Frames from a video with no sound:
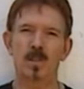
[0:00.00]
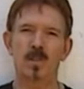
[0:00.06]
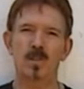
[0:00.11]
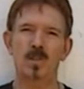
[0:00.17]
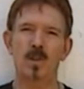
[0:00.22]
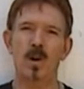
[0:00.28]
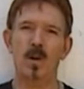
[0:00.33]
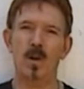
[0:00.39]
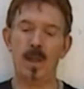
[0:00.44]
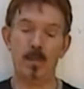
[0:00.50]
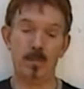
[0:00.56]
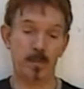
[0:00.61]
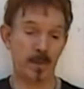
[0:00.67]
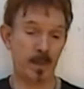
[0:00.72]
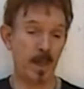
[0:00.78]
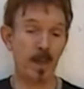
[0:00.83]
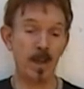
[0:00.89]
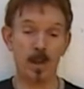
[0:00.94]
So
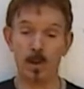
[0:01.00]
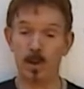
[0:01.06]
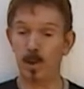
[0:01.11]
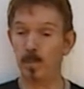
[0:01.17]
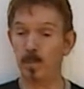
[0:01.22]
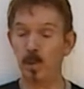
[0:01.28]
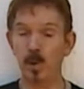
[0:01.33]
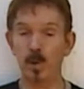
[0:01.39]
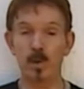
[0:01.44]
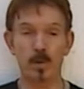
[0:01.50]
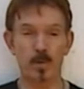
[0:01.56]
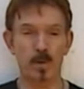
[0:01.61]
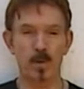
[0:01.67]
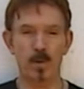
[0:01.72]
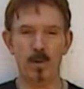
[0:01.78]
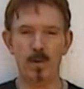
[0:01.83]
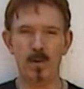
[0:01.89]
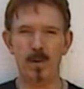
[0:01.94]
then it looked
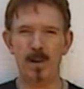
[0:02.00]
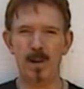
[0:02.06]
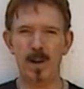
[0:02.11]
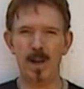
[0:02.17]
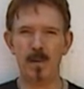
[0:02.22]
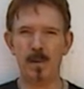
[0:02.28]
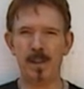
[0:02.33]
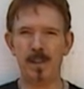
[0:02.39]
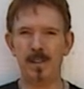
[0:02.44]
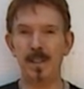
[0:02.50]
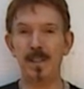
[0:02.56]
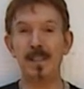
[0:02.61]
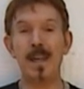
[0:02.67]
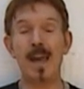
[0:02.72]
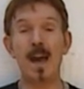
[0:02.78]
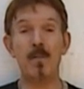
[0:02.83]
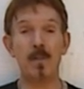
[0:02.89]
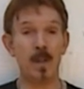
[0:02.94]
beautiful. I mean, it
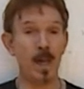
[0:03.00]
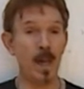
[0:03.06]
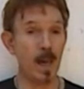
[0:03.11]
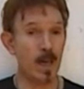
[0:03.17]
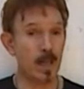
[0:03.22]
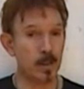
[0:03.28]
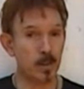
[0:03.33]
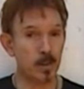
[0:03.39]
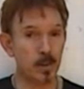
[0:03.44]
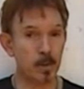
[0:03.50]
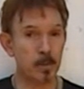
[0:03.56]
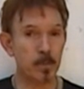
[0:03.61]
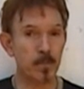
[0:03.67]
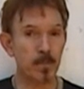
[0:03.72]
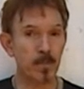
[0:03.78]
didn't have an edge,